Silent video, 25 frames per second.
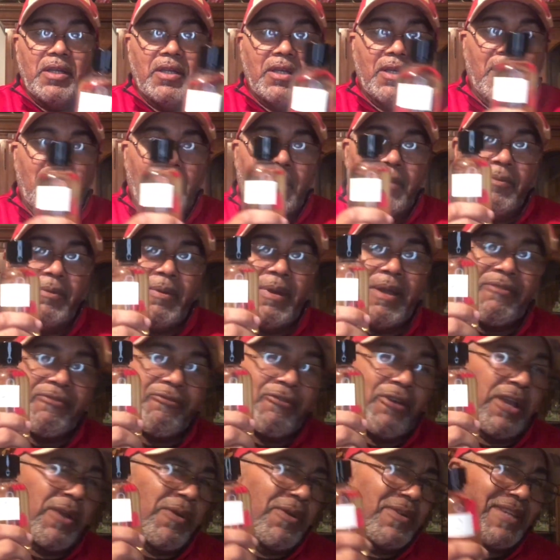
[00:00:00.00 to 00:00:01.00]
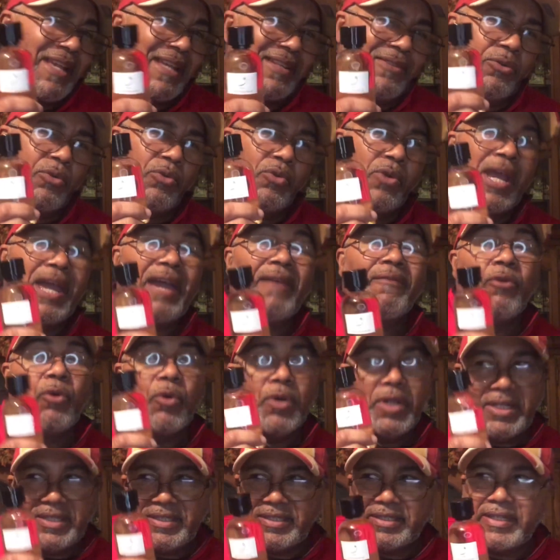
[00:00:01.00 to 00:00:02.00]
Uh, my fragrance, I do have
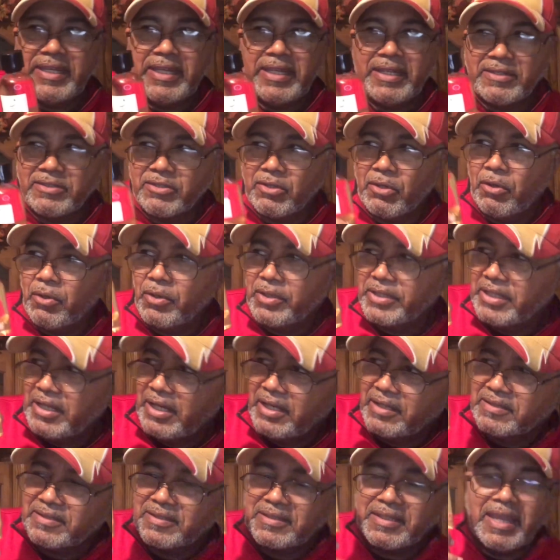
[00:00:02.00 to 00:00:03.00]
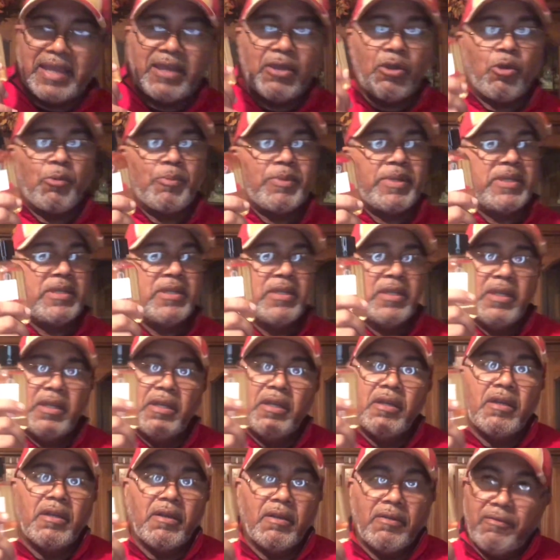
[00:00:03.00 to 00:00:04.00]
oily skin, so it does stay on me
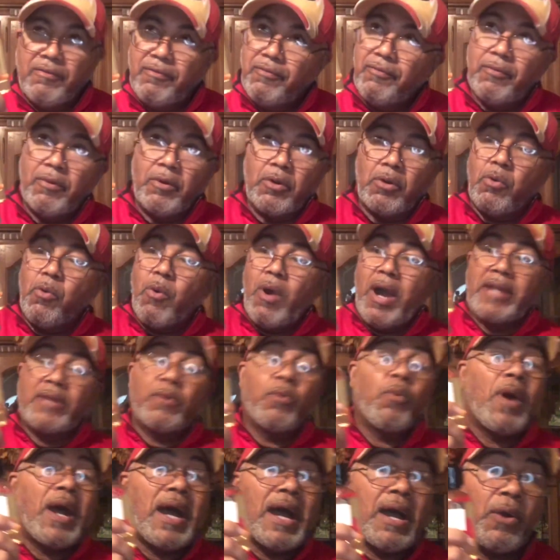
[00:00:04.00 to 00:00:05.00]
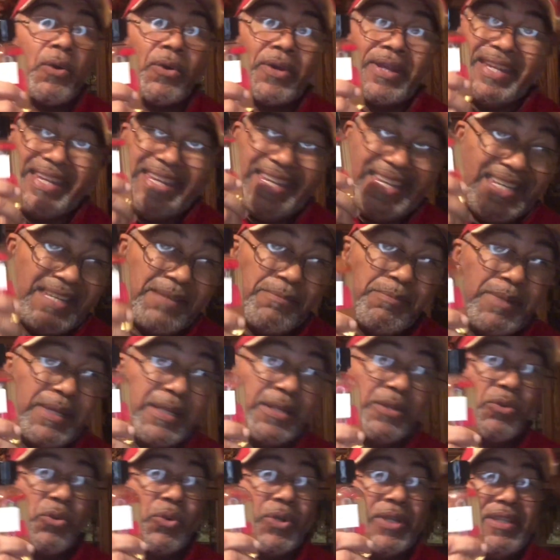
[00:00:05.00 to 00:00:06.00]
quite a while. And any
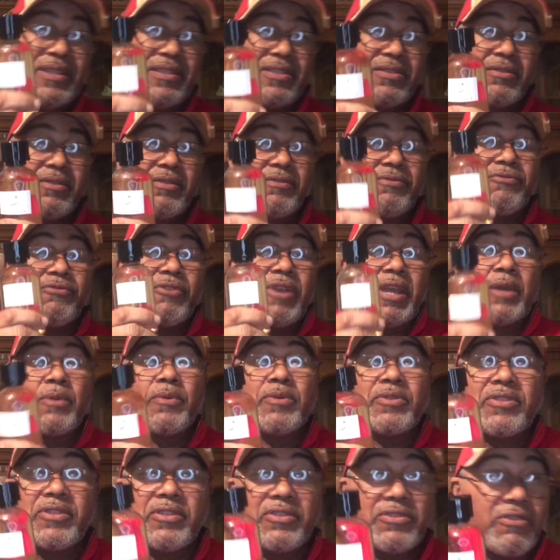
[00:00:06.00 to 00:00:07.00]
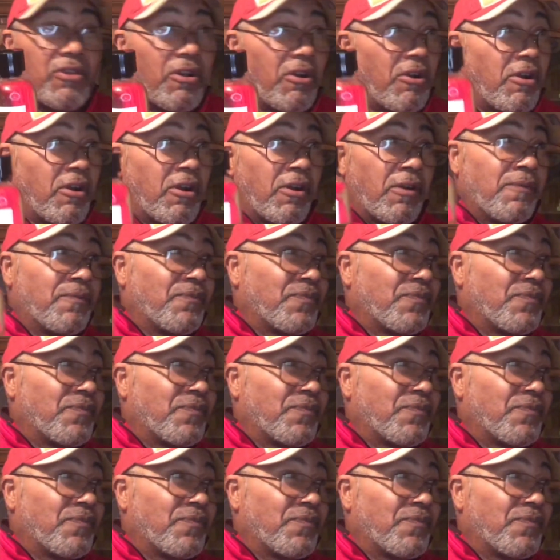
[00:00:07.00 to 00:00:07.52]
Middle Eastern fragrances are